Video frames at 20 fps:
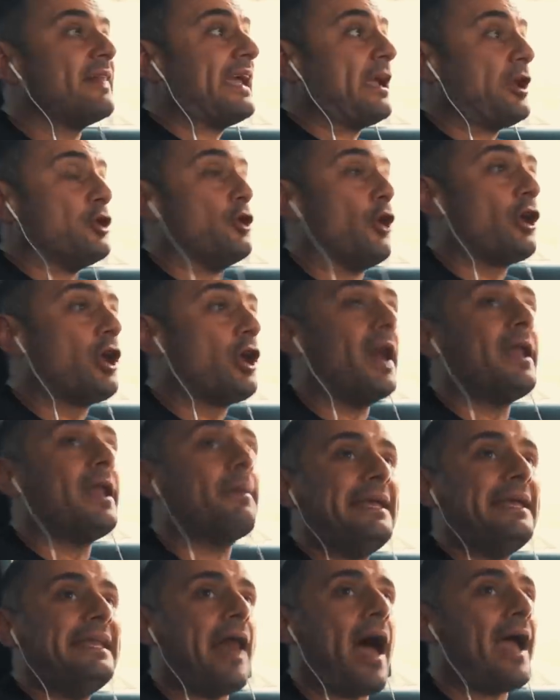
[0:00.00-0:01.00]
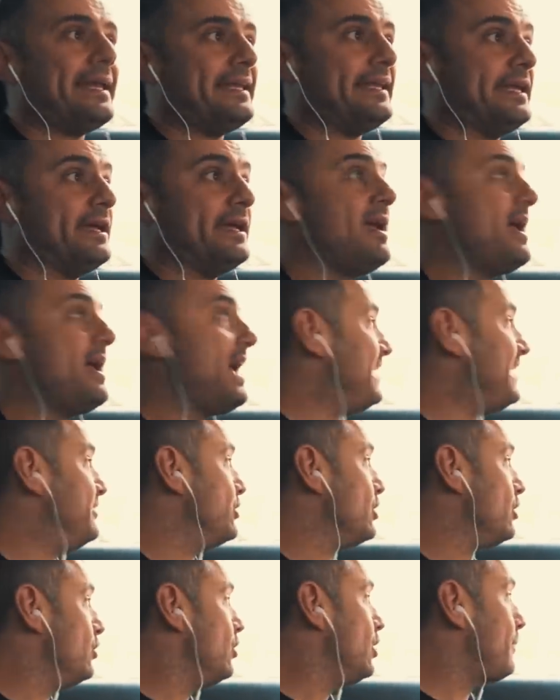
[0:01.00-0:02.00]
Like, you're gonna be 90 and you're
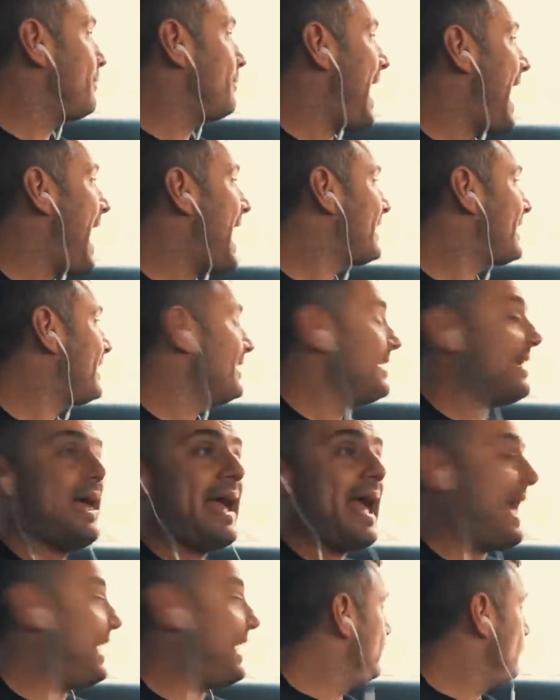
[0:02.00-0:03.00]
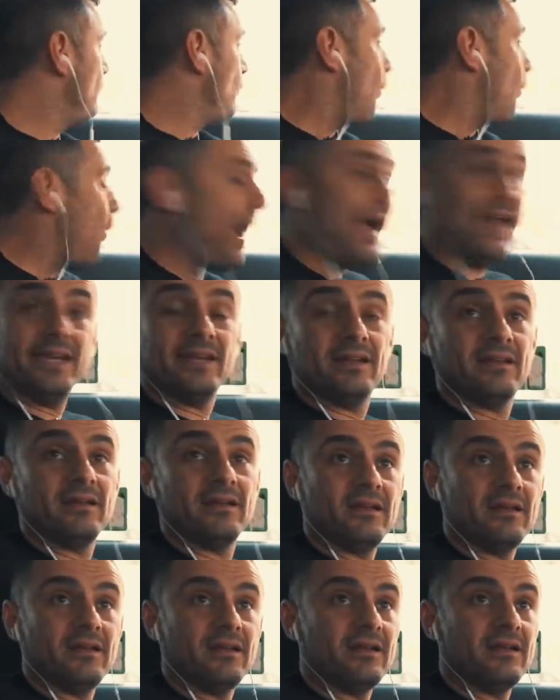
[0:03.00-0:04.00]
gonna look back and what?
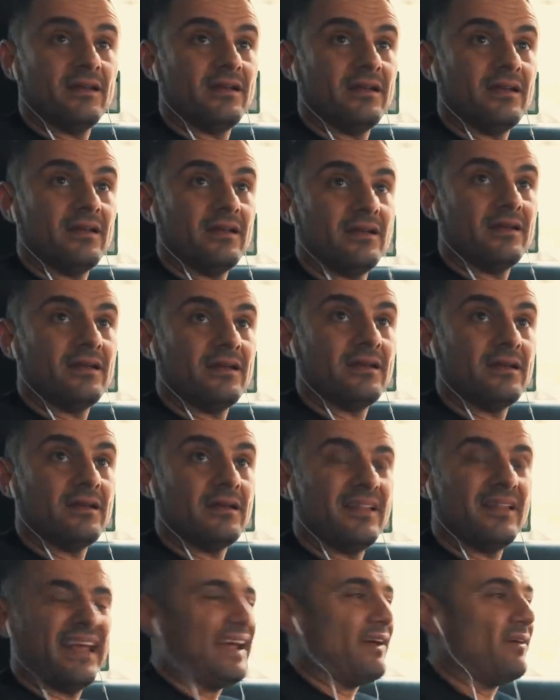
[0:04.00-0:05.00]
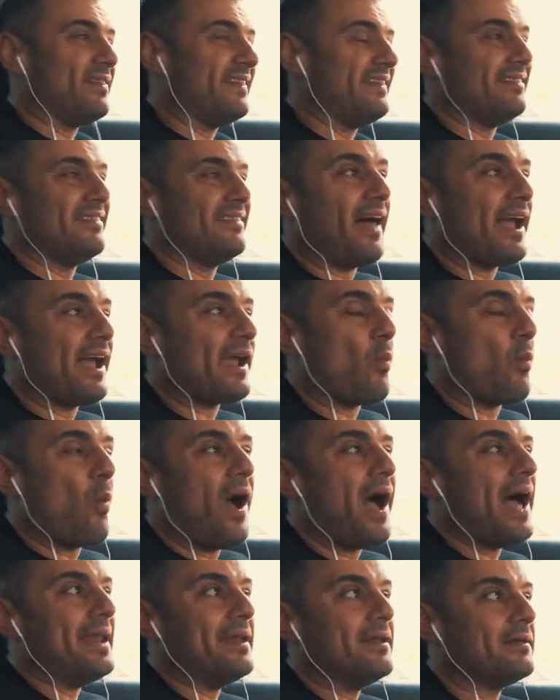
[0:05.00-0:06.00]
Like what?